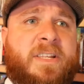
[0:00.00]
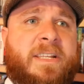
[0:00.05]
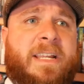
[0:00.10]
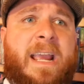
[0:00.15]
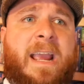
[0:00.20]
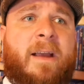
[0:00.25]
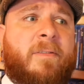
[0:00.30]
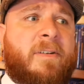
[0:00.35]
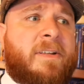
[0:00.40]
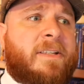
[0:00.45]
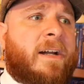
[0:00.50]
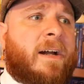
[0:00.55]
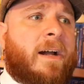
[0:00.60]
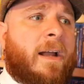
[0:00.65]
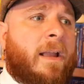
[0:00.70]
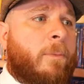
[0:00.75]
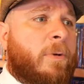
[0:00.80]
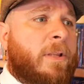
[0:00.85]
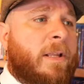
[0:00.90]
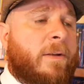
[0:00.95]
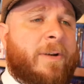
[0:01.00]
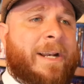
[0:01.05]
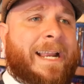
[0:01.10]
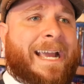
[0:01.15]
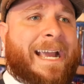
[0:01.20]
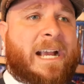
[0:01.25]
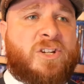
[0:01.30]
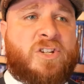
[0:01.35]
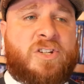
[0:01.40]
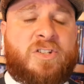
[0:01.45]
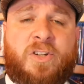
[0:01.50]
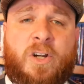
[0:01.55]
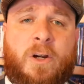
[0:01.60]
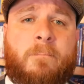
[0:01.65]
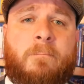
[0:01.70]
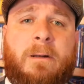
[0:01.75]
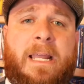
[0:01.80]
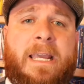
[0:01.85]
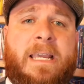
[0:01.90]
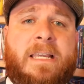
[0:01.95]
And every time, whenever an action
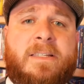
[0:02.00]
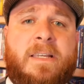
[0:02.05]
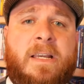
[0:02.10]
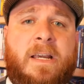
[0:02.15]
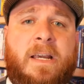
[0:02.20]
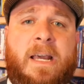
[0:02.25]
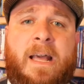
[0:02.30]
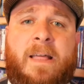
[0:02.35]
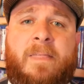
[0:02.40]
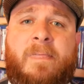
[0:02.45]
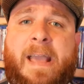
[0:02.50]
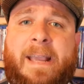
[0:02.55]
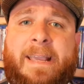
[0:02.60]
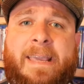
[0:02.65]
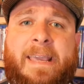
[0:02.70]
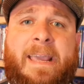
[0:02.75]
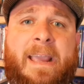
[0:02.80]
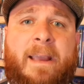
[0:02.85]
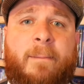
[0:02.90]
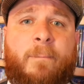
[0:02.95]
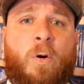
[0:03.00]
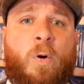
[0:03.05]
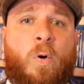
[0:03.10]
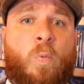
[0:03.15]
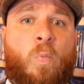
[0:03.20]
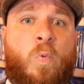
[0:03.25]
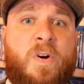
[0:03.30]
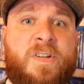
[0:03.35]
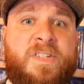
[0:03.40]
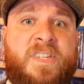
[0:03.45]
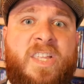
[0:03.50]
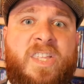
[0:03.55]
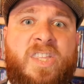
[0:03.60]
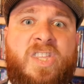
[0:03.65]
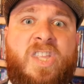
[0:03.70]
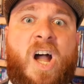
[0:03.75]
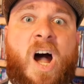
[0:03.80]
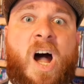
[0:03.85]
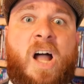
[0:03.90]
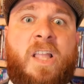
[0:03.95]
took place, that camera was
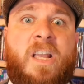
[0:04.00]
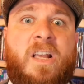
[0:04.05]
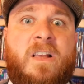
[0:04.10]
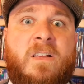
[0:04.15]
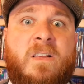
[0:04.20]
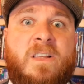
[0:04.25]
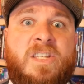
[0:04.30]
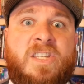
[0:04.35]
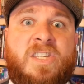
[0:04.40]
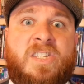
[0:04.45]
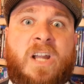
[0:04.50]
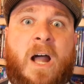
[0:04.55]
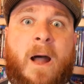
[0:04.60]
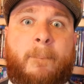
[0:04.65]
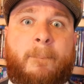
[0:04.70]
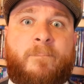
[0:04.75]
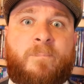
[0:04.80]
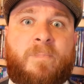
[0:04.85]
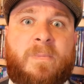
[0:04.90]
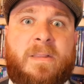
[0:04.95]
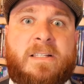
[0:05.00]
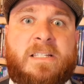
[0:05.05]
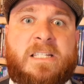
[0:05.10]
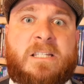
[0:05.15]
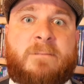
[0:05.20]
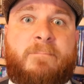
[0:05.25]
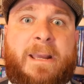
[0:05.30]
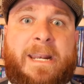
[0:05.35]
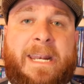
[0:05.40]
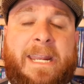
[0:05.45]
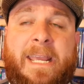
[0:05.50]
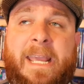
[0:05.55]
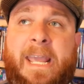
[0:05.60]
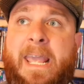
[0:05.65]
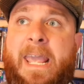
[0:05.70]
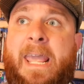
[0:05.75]
non stop spinning.